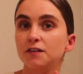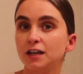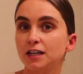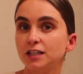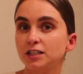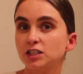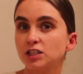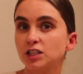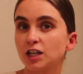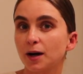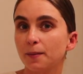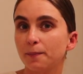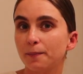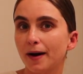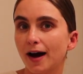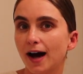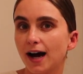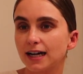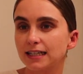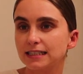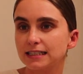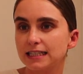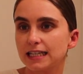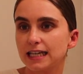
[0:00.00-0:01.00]
finished up
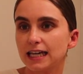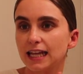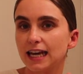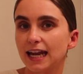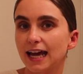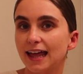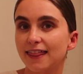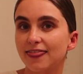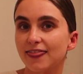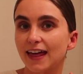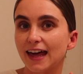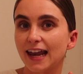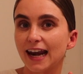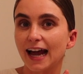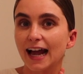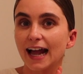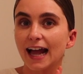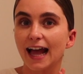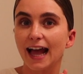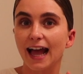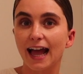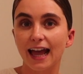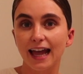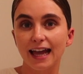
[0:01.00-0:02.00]
boxing and then
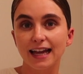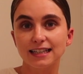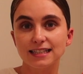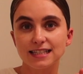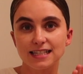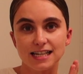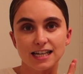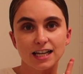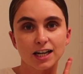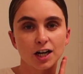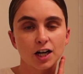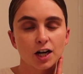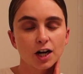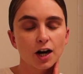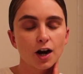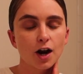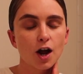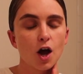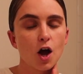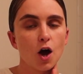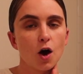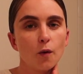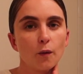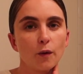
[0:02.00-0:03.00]
I ate dinner
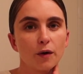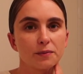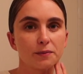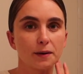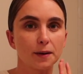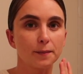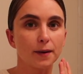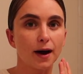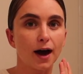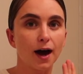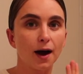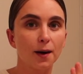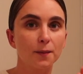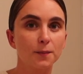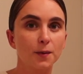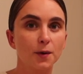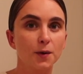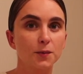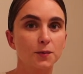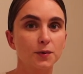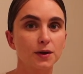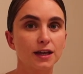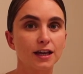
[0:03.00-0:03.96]
with my mom.